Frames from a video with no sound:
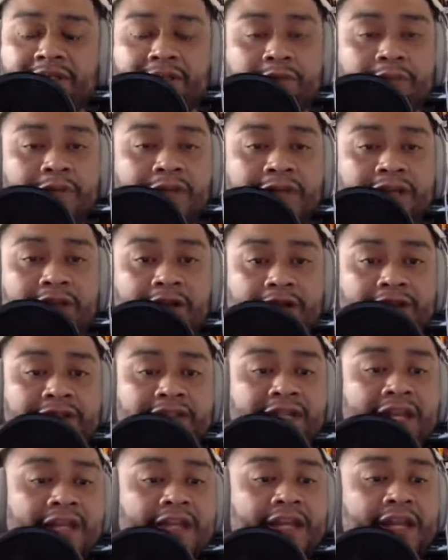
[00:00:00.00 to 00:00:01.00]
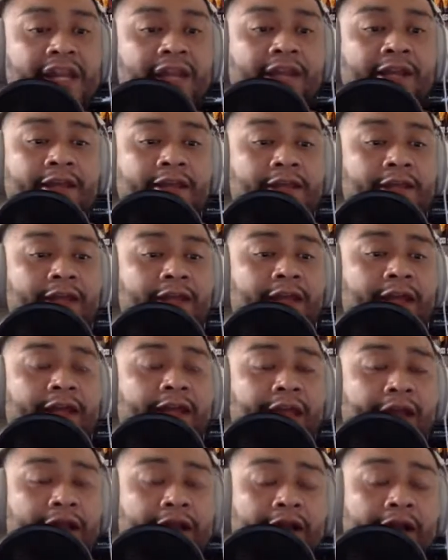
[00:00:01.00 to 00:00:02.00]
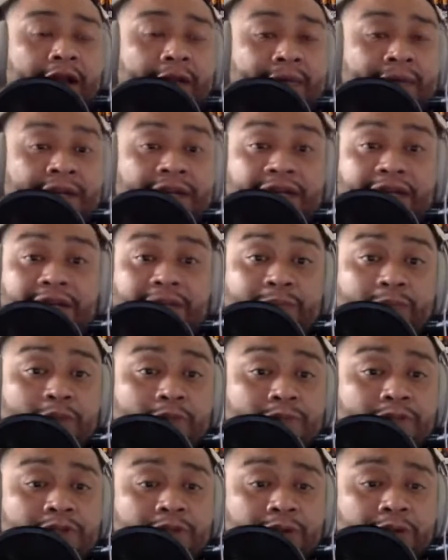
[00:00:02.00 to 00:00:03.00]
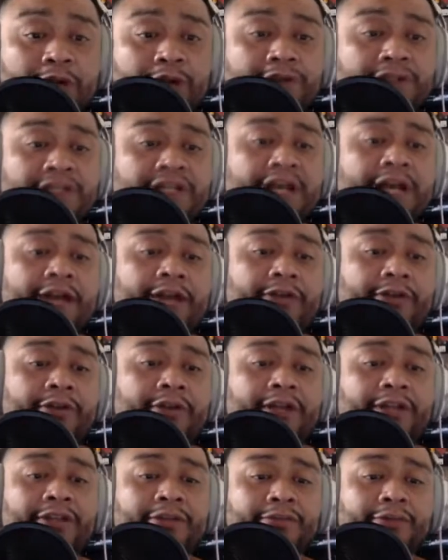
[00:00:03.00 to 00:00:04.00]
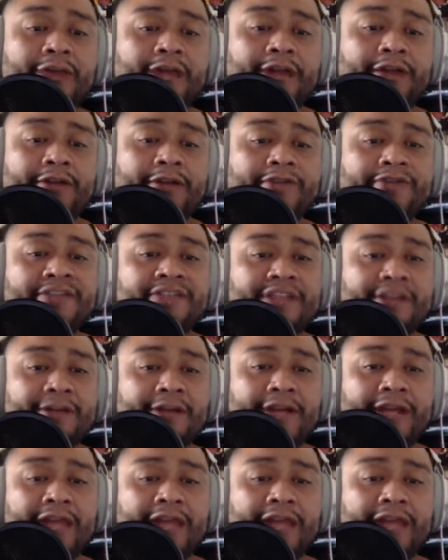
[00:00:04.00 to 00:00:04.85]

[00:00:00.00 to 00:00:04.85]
of the week on Sunday. And it is a Boom Studios title. You got the writer of Sarah